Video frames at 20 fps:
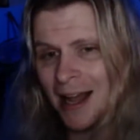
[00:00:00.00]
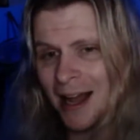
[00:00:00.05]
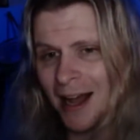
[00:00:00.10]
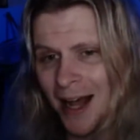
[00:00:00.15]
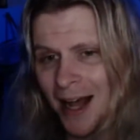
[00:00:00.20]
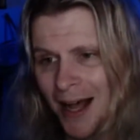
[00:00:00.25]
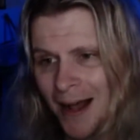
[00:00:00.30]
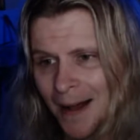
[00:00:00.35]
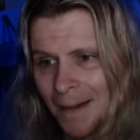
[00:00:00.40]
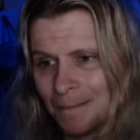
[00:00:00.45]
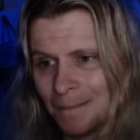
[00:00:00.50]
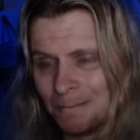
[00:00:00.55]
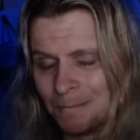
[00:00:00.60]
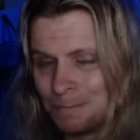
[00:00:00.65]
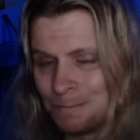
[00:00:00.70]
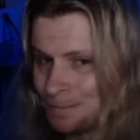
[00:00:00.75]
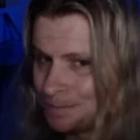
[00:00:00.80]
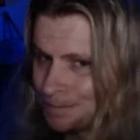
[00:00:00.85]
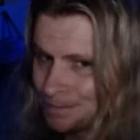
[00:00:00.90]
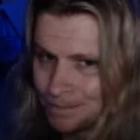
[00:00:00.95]

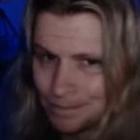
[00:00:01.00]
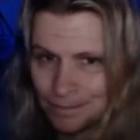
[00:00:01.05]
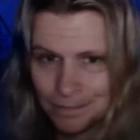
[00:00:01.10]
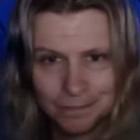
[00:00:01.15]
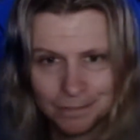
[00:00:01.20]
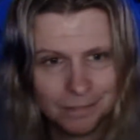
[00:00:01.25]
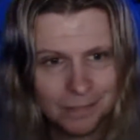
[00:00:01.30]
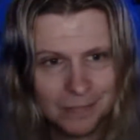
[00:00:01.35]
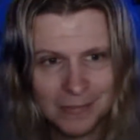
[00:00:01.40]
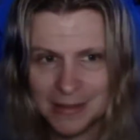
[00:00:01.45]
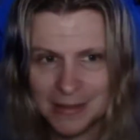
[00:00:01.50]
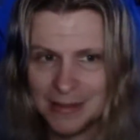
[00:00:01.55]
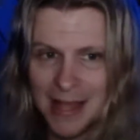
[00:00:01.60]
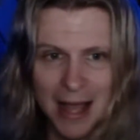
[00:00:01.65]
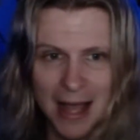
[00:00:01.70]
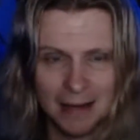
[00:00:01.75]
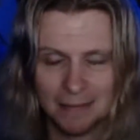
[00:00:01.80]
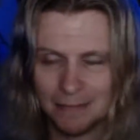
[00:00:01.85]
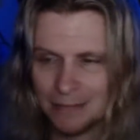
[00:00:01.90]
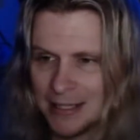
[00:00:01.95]
That
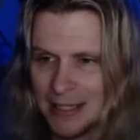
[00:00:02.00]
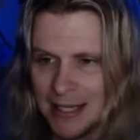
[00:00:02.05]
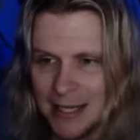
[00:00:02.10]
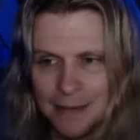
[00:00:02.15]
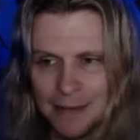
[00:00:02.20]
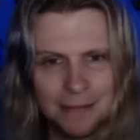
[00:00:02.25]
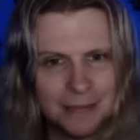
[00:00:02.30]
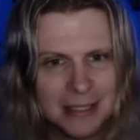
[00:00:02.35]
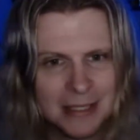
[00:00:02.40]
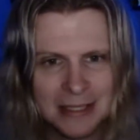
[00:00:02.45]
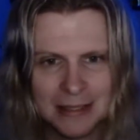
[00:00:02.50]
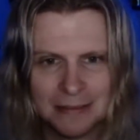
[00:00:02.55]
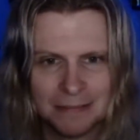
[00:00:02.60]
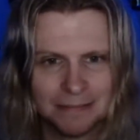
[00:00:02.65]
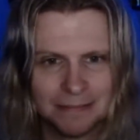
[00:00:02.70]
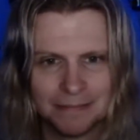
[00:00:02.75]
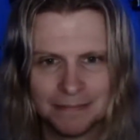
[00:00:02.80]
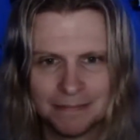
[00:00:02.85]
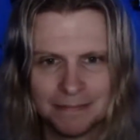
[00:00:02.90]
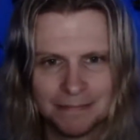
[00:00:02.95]

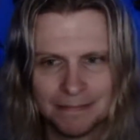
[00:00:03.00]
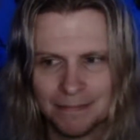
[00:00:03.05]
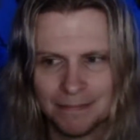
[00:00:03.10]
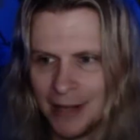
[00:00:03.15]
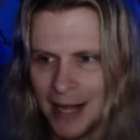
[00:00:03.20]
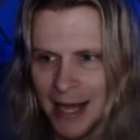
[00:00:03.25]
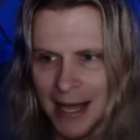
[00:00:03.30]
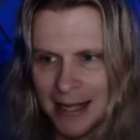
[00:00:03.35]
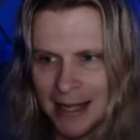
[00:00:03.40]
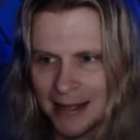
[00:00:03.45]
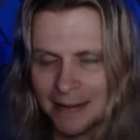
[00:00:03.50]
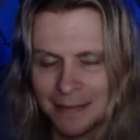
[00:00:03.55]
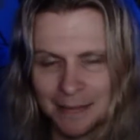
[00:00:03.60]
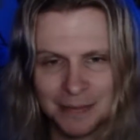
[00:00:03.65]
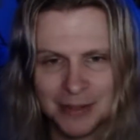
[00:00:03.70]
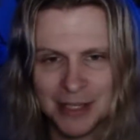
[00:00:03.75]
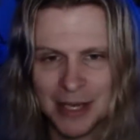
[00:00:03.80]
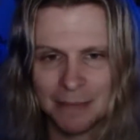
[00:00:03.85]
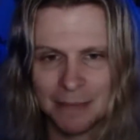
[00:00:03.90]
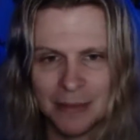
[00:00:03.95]
seems like
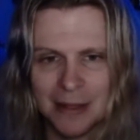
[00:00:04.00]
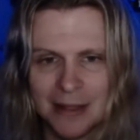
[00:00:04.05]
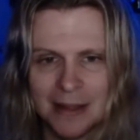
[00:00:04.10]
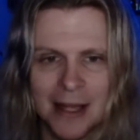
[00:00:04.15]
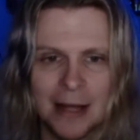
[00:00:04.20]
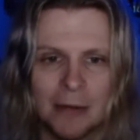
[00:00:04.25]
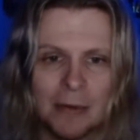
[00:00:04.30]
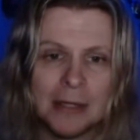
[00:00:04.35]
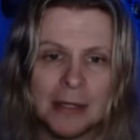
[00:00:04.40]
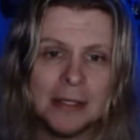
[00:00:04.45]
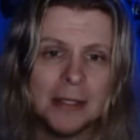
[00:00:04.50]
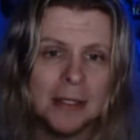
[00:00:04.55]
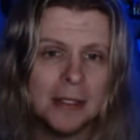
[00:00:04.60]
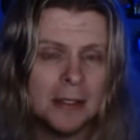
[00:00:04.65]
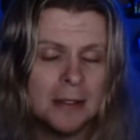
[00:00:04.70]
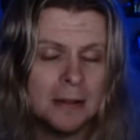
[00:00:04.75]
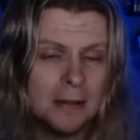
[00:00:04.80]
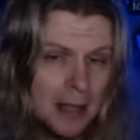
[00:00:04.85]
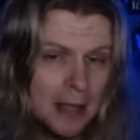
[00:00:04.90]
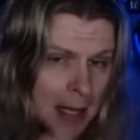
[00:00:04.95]
something they would
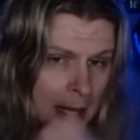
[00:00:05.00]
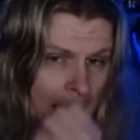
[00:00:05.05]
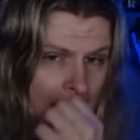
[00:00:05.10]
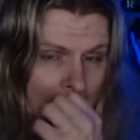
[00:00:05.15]
do.